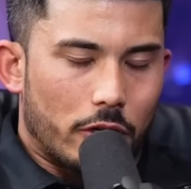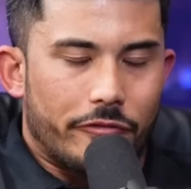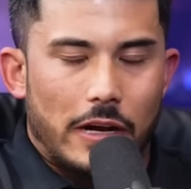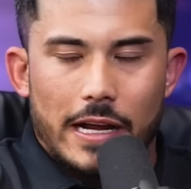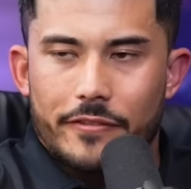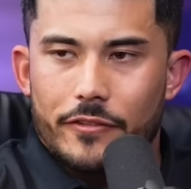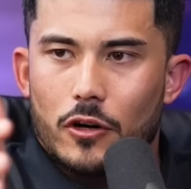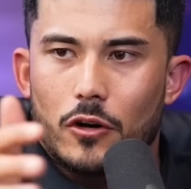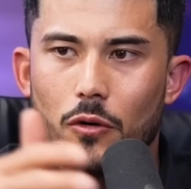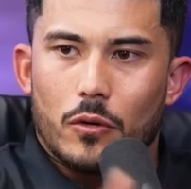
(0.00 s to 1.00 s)
or
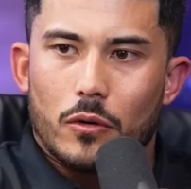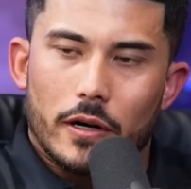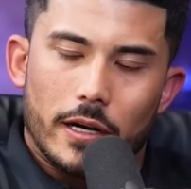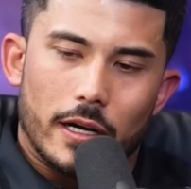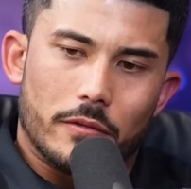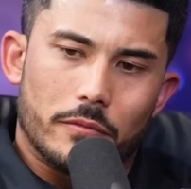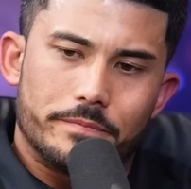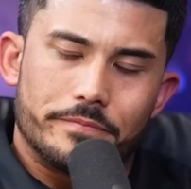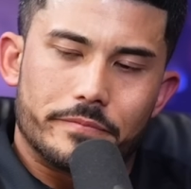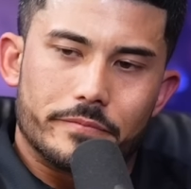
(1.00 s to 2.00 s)
Fiverr or
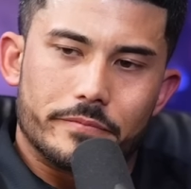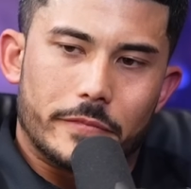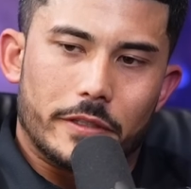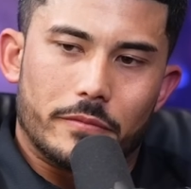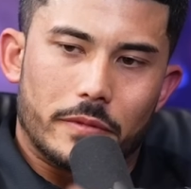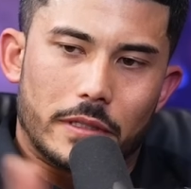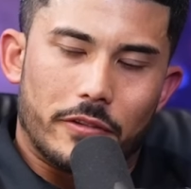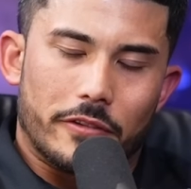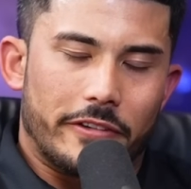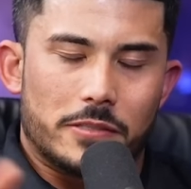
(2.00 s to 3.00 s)

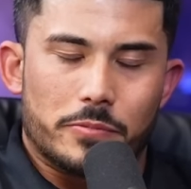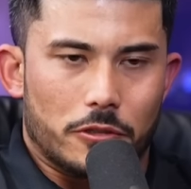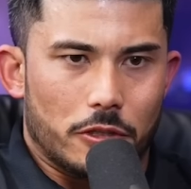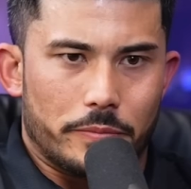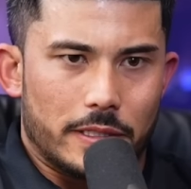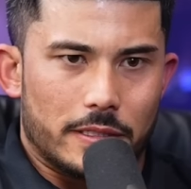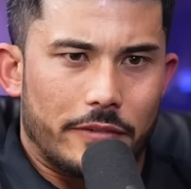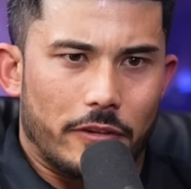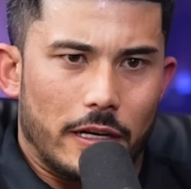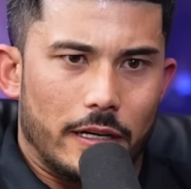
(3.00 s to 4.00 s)
whatever the Facebook group is.
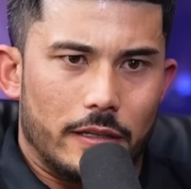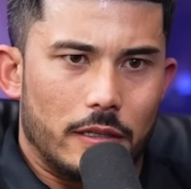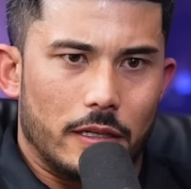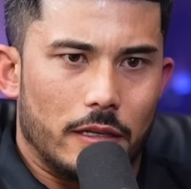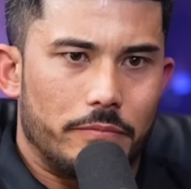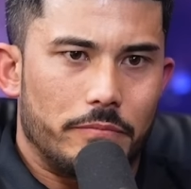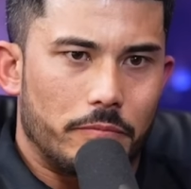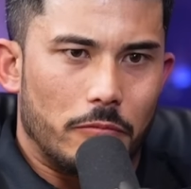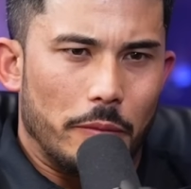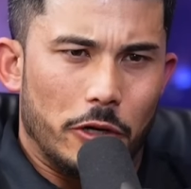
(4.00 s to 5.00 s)
I forgot.
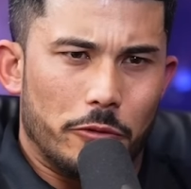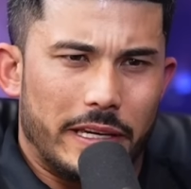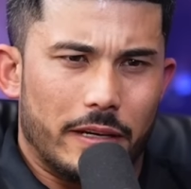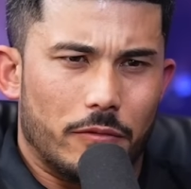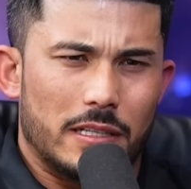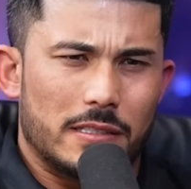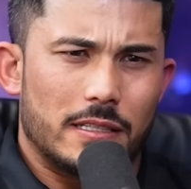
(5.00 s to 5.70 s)
Remote PA. What is